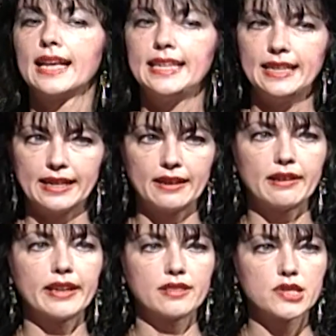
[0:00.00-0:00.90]
Yeah,
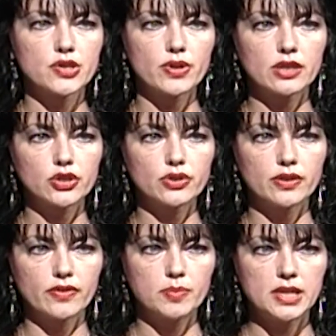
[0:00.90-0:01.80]
and the structure
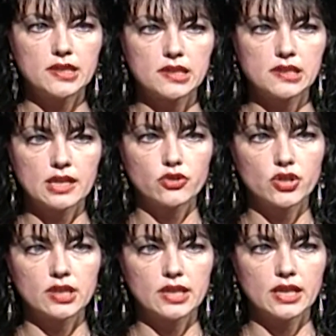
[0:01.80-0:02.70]
of the piece
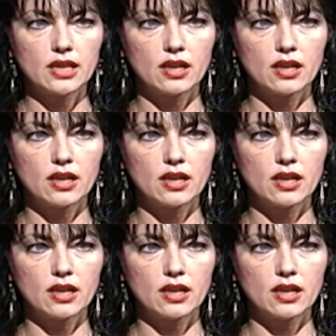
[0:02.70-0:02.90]
essentially.